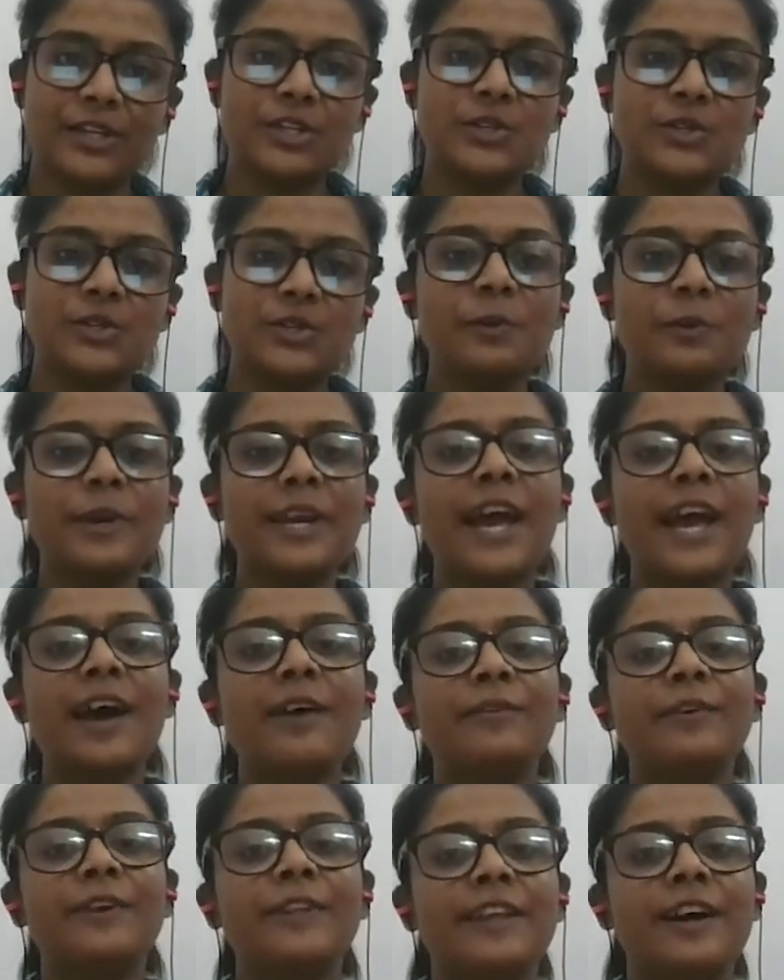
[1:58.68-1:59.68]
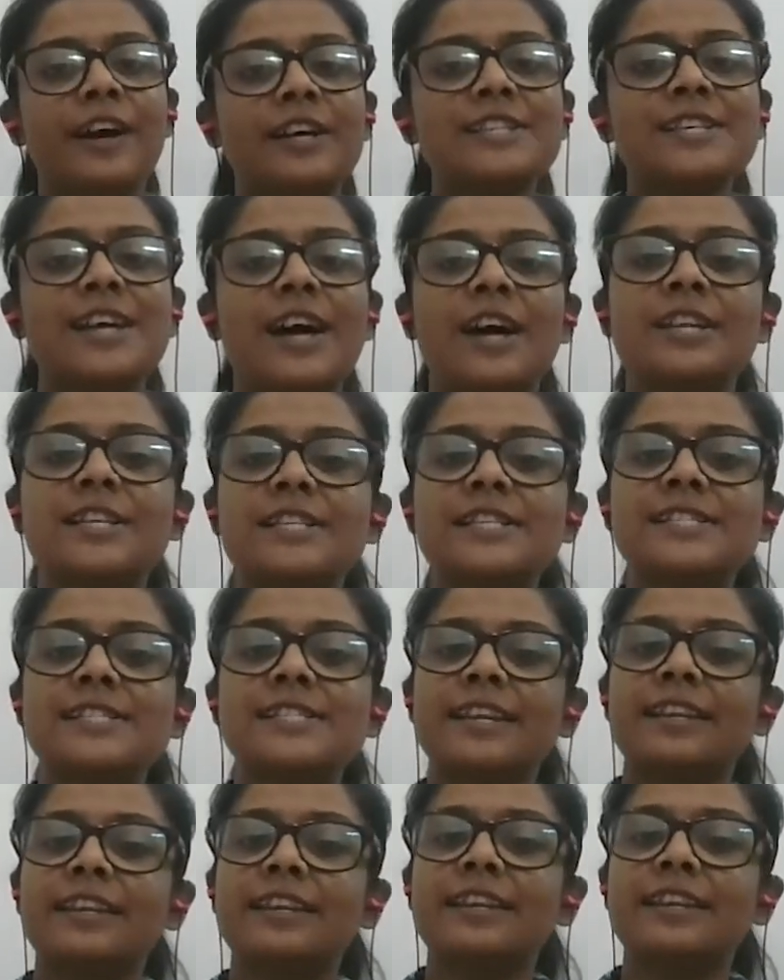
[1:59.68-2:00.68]
Today we have with us artist
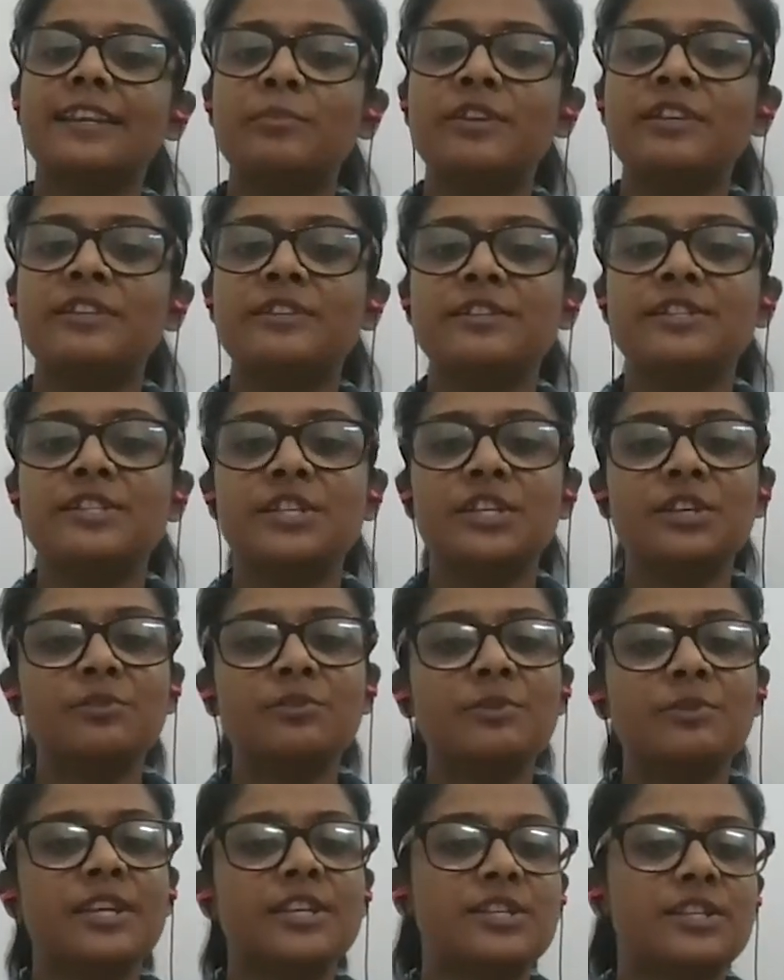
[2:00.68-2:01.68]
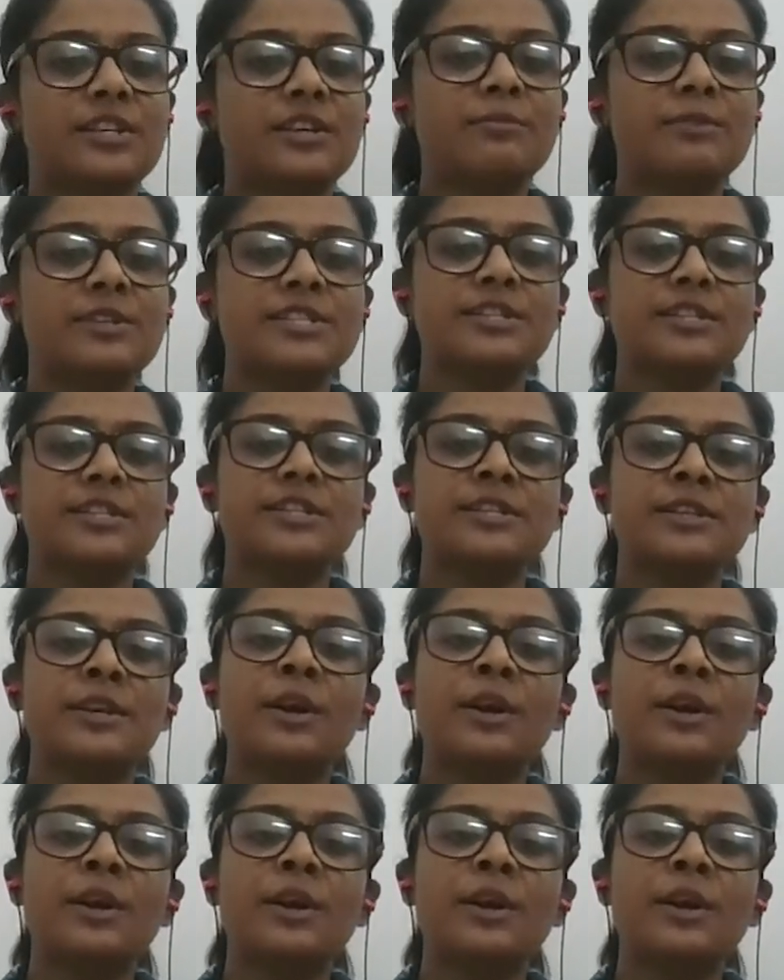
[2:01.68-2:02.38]
and independent curator Mr.